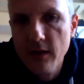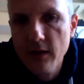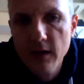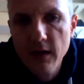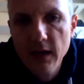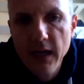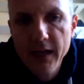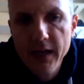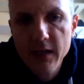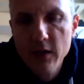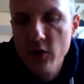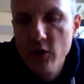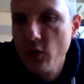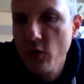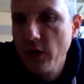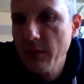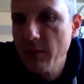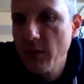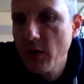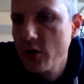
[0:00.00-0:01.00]
like
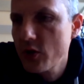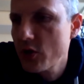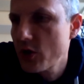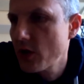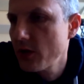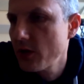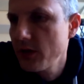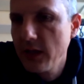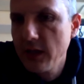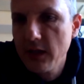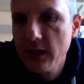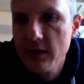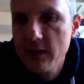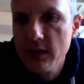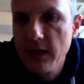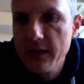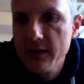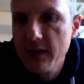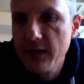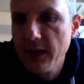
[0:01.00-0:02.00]
Yuri mentioned in his
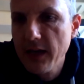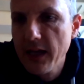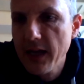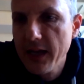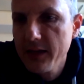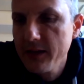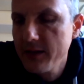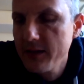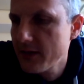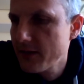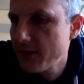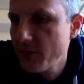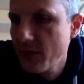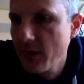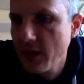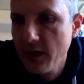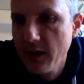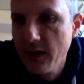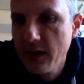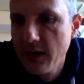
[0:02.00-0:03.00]
last slide,
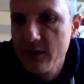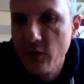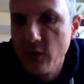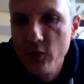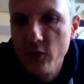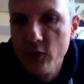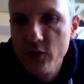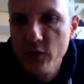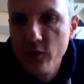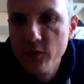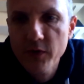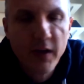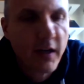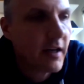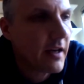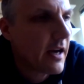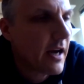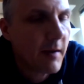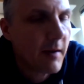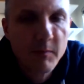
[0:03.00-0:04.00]
he's also
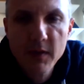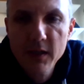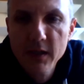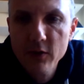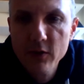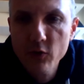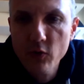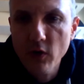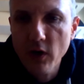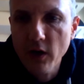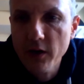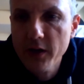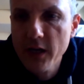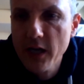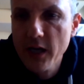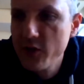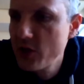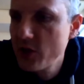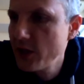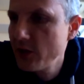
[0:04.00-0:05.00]
very happy to
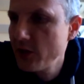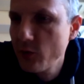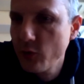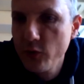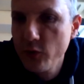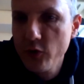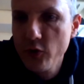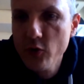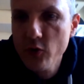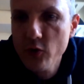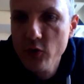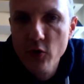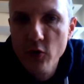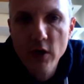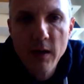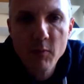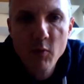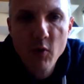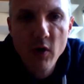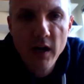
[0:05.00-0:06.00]
engage into new
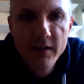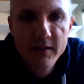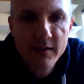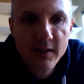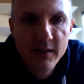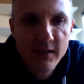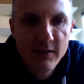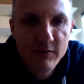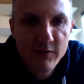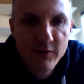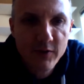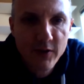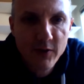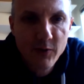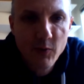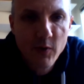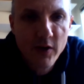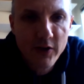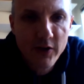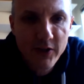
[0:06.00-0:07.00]

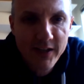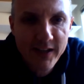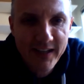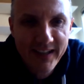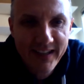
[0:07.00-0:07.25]
collaborative work.